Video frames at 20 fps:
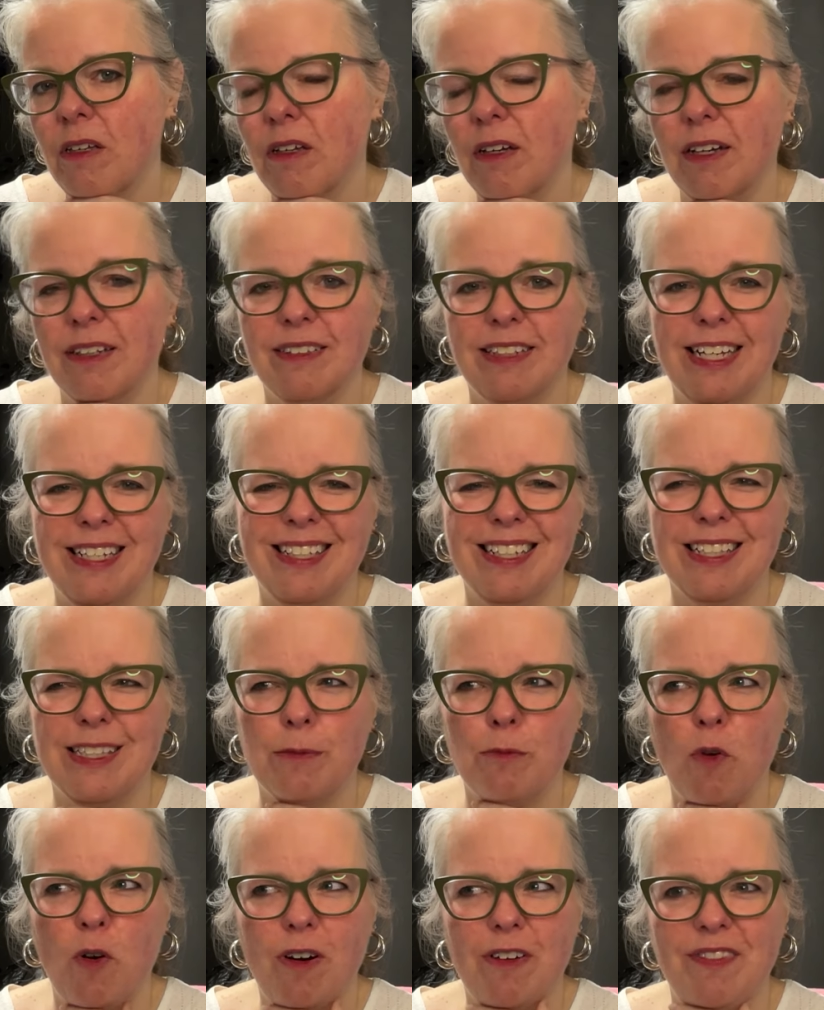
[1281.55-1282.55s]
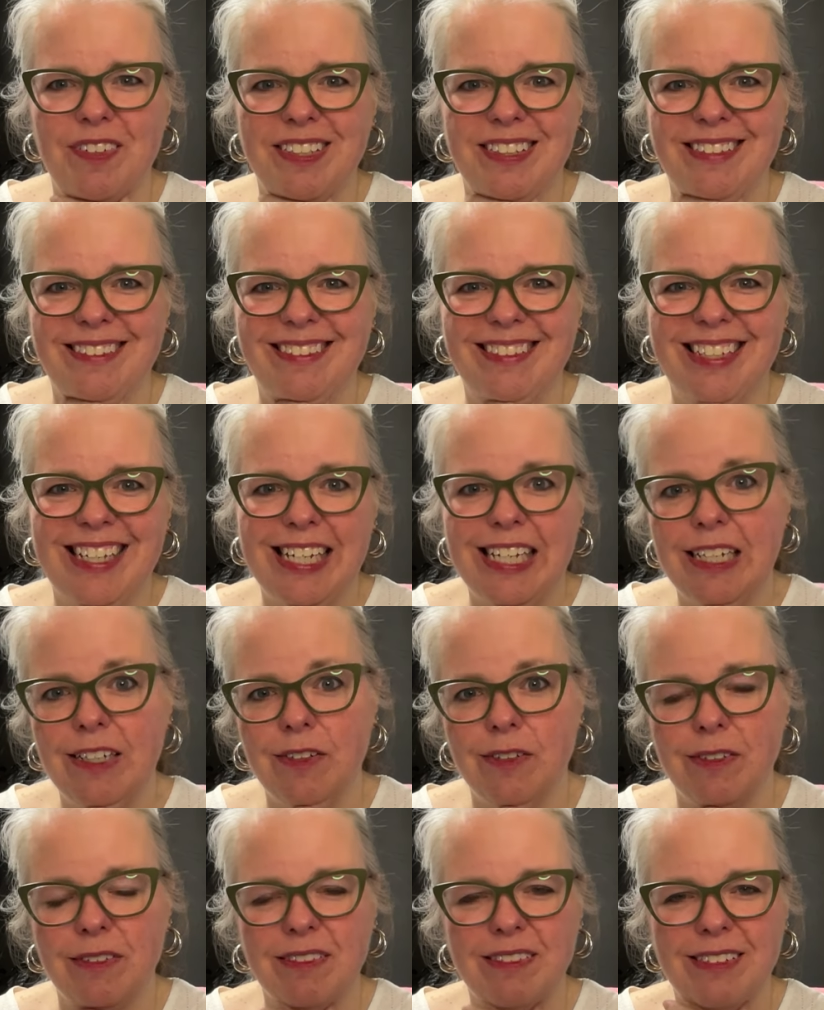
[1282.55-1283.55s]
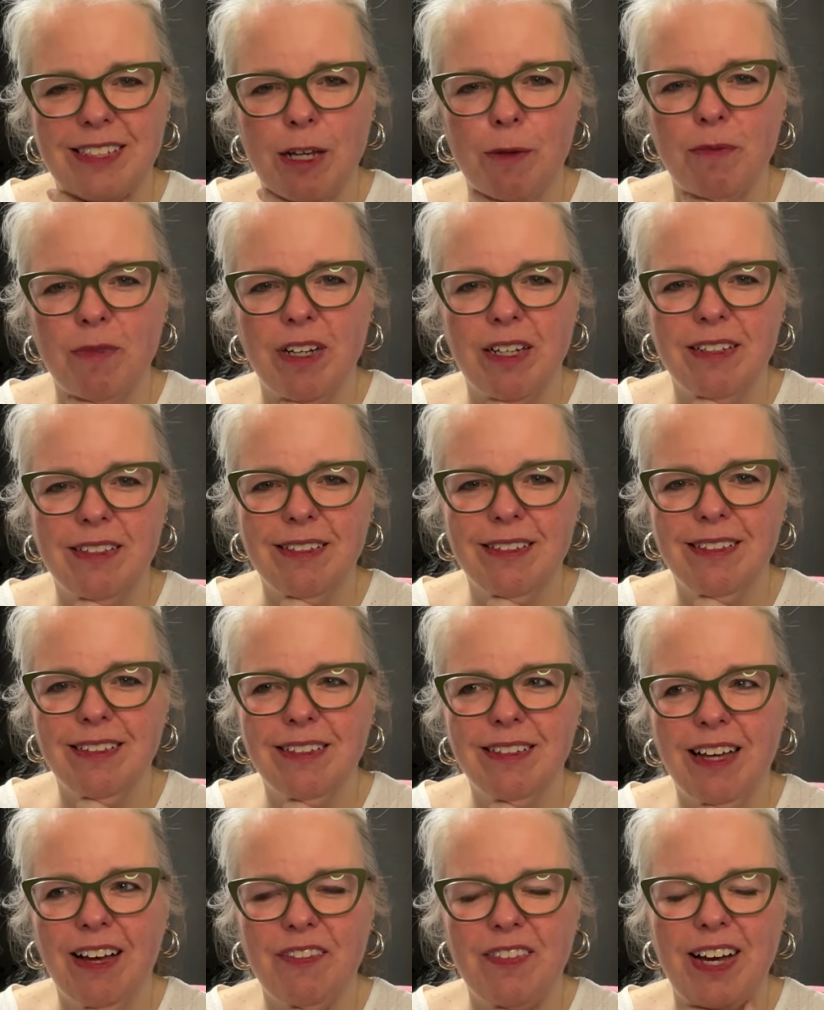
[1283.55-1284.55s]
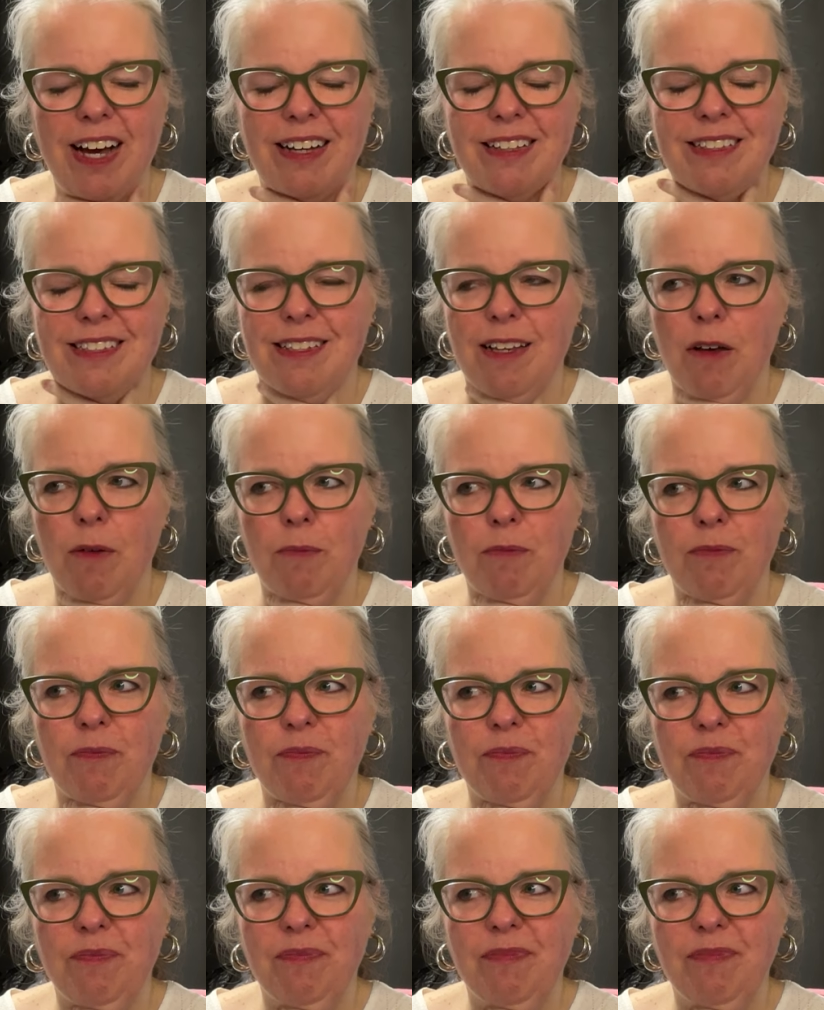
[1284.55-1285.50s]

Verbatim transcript: unless it's more of a teal. Some I've got some